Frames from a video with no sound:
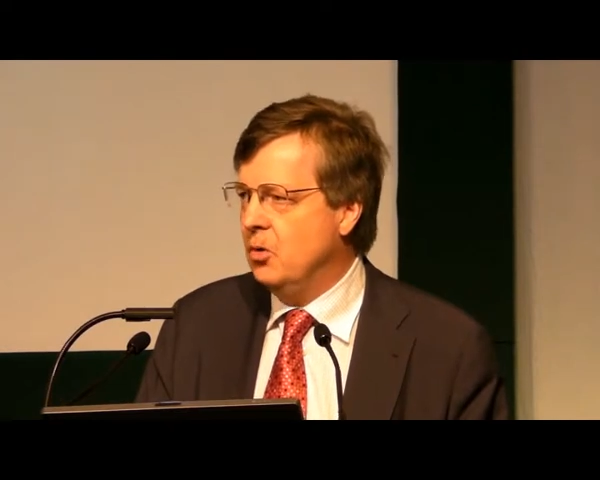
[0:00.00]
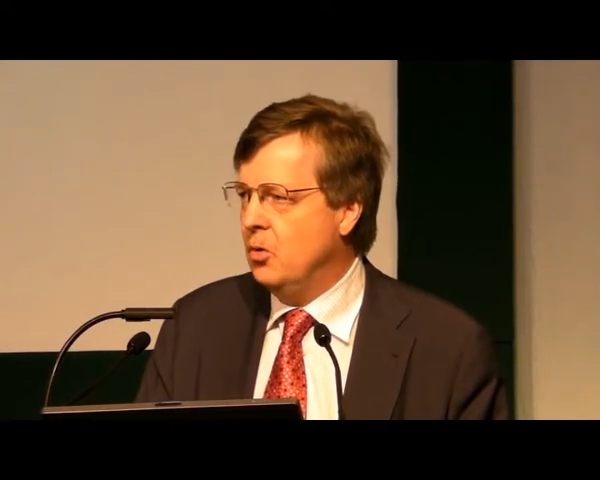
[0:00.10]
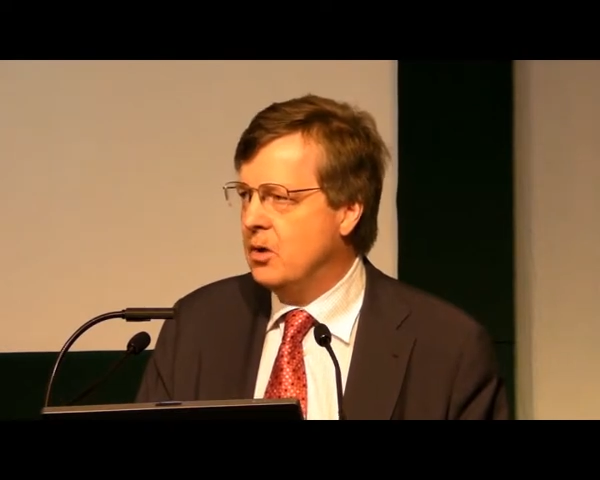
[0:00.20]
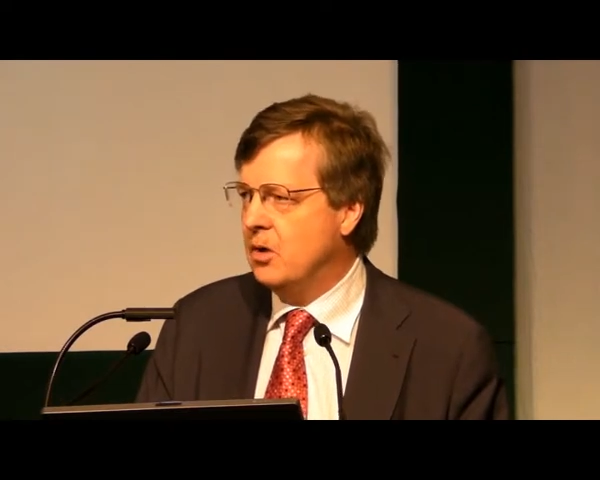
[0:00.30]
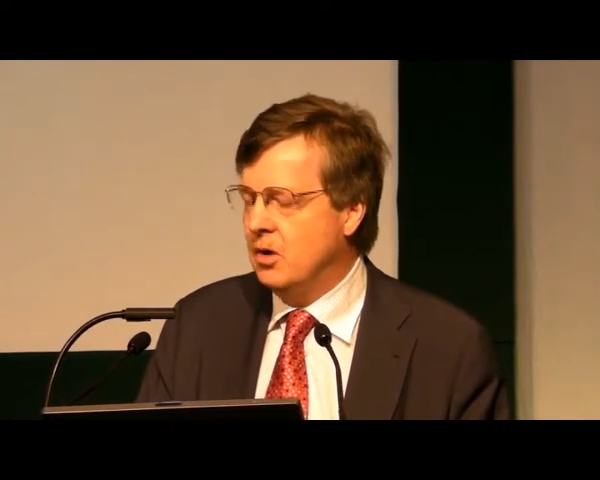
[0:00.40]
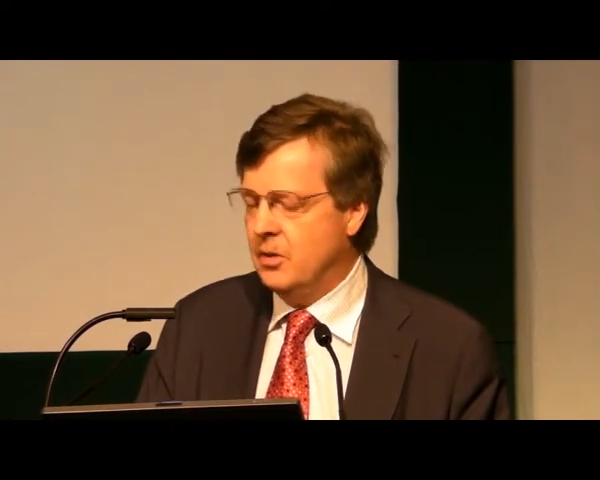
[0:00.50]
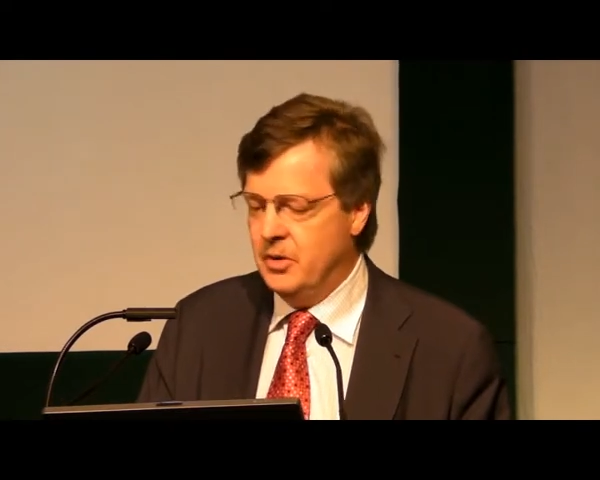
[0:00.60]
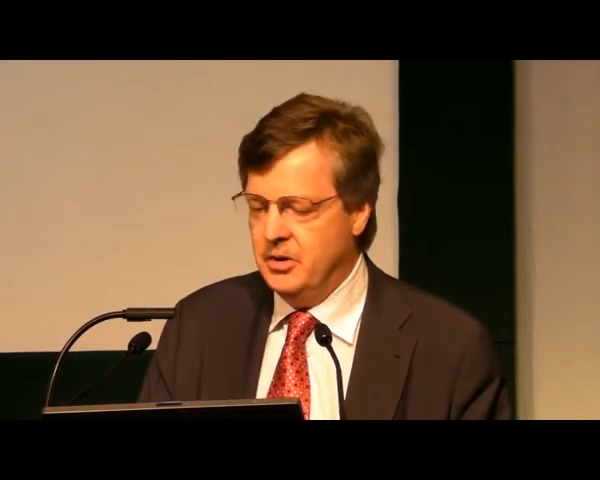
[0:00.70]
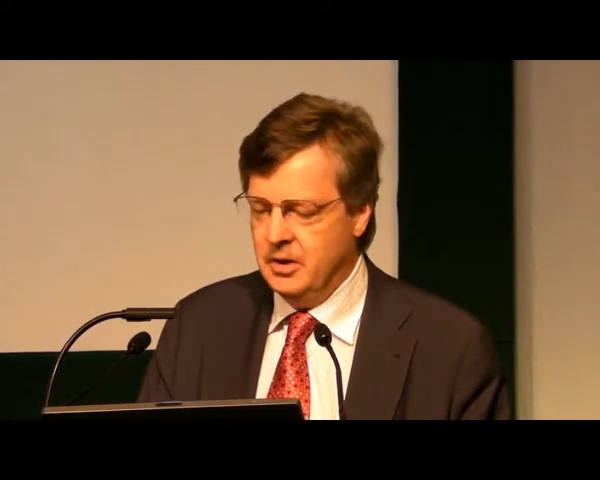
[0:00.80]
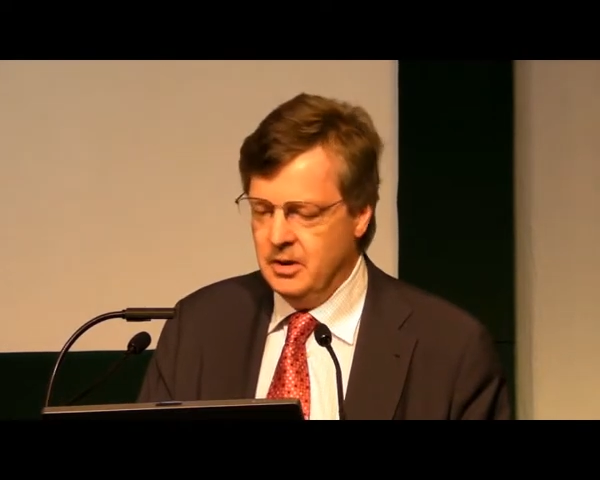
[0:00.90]

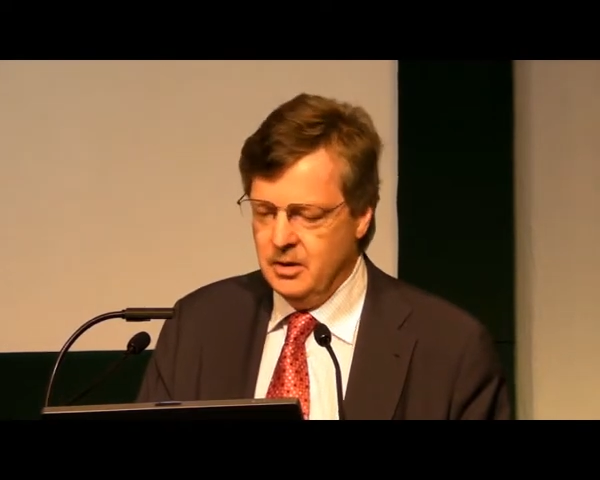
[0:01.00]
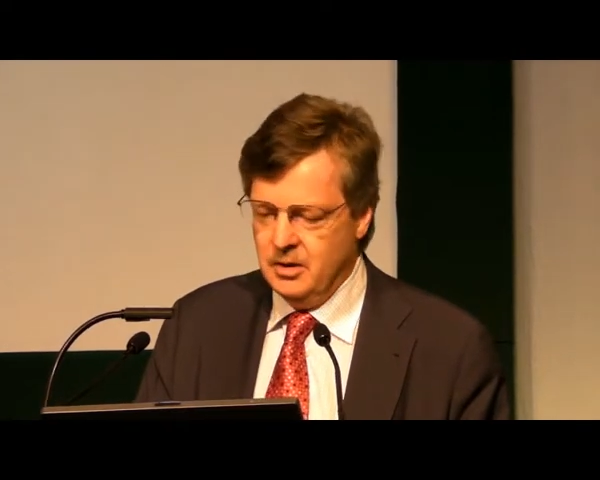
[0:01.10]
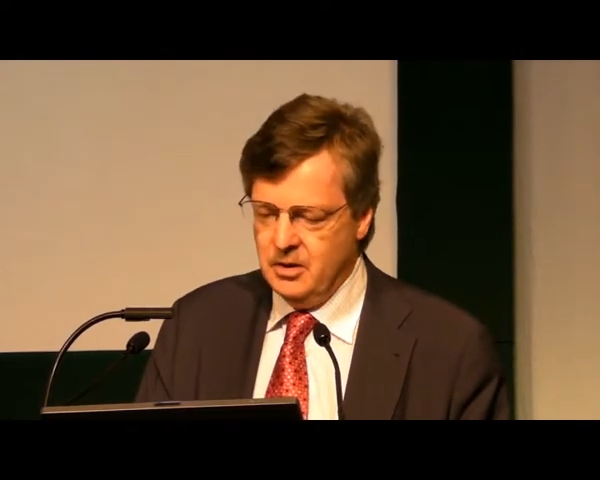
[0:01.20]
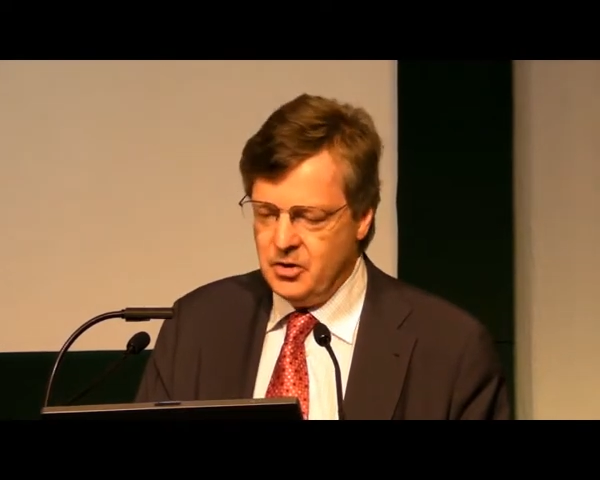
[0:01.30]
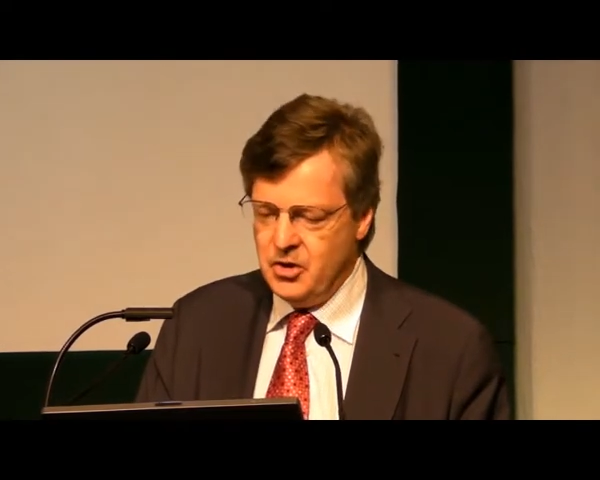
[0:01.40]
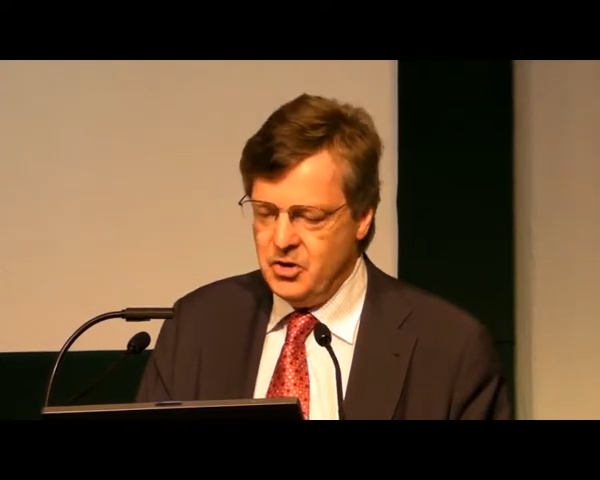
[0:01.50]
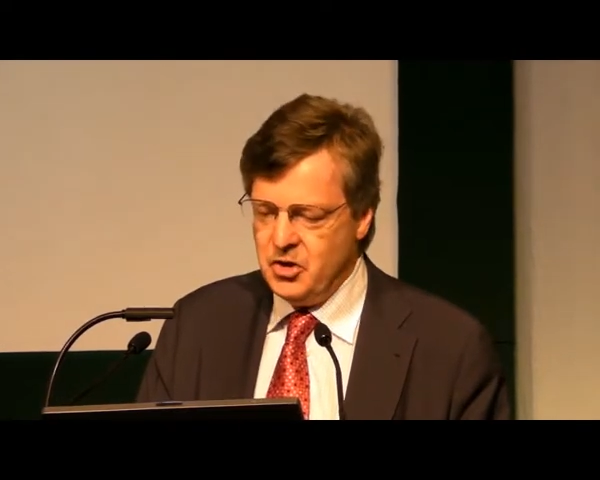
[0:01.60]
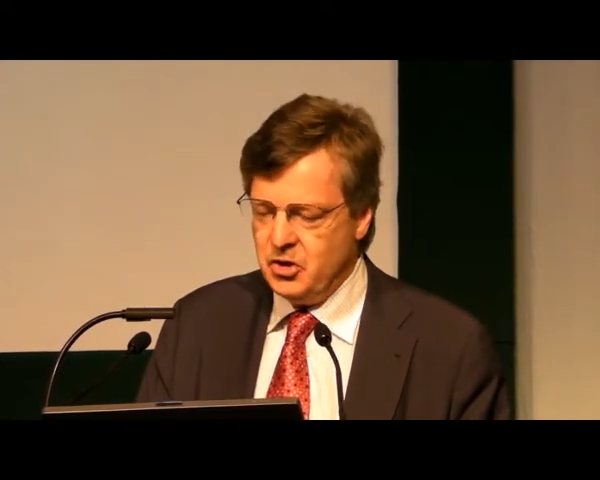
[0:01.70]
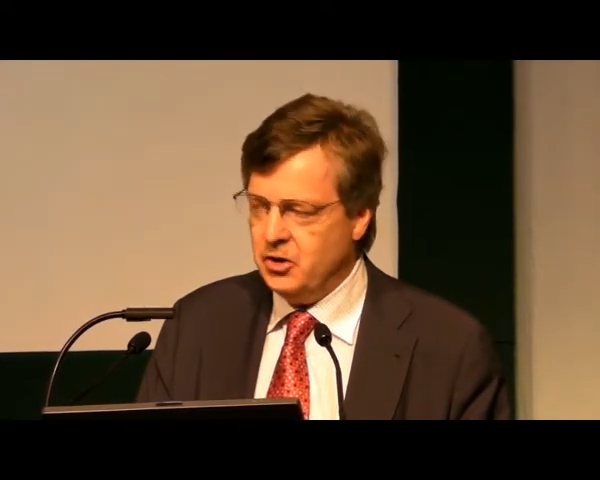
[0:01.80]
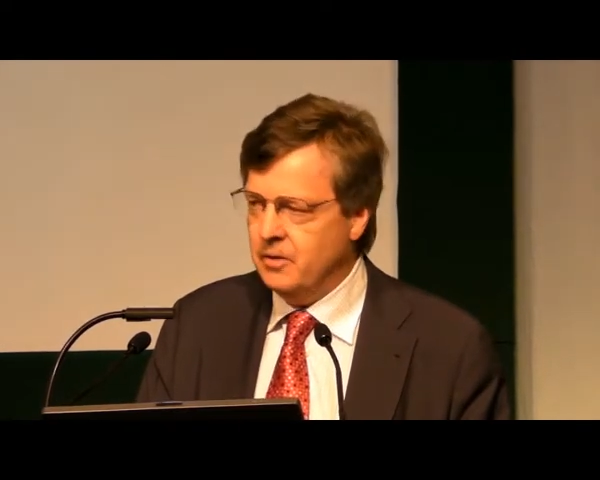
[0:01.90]
low-carbon
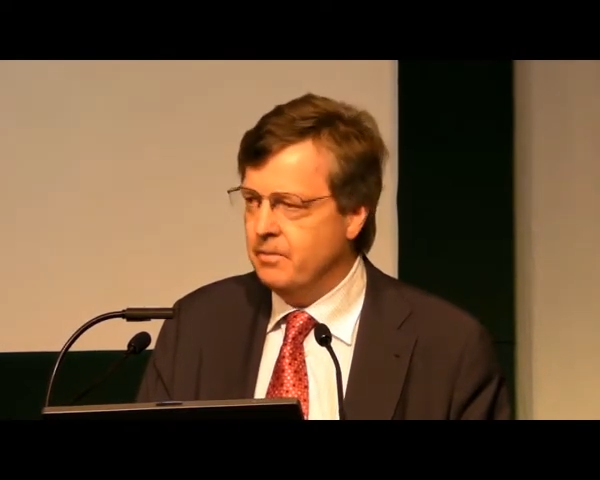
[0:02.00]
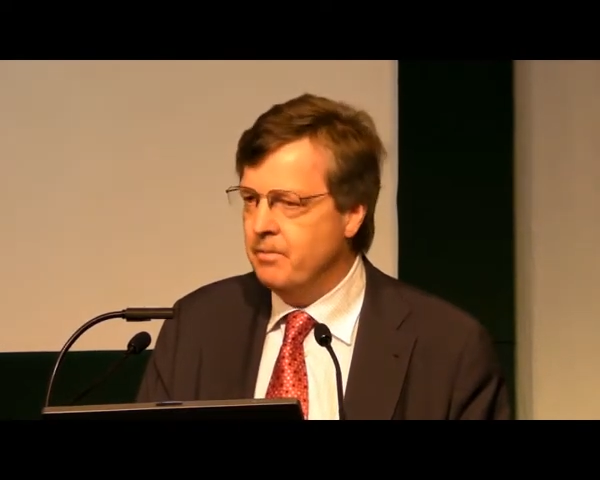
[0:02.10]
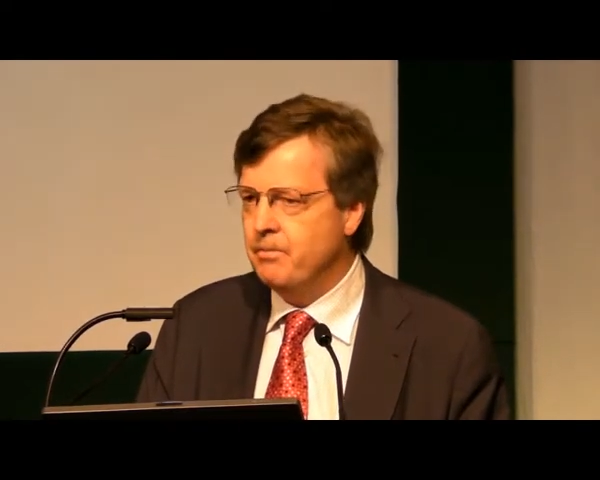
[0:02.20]
transition.